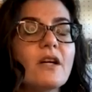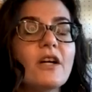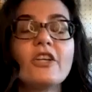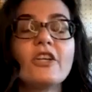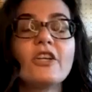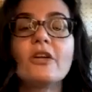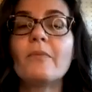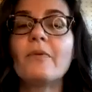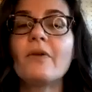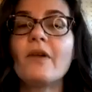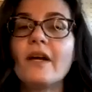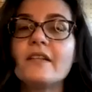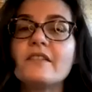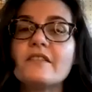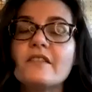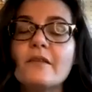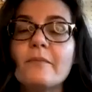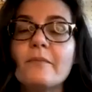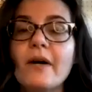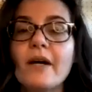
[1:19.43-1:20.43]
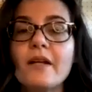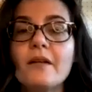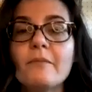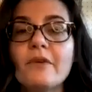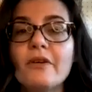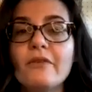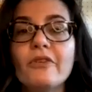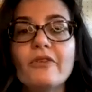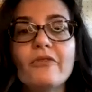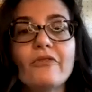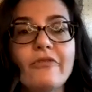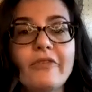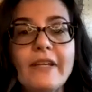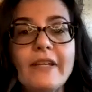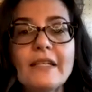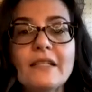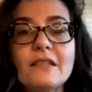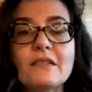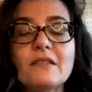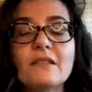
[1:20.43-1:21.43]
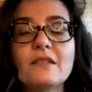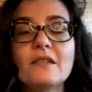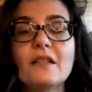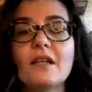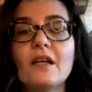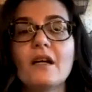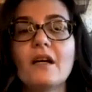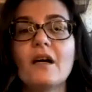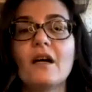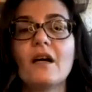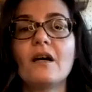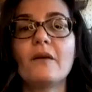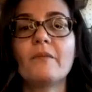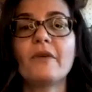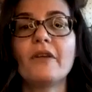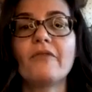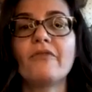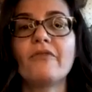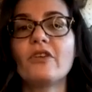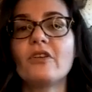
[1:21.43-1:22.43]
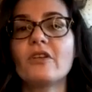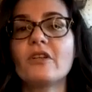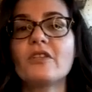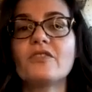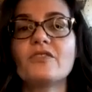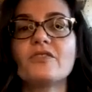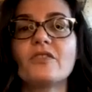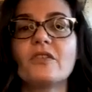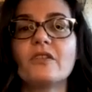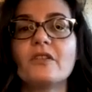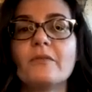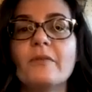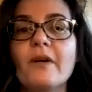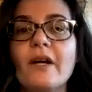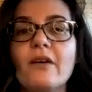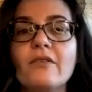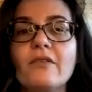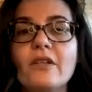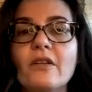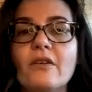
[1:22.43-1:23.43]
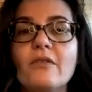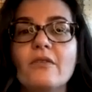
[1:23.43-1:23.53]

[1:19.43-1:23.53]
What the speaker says: You can apply to the bottom of your feet. If you're concerned about,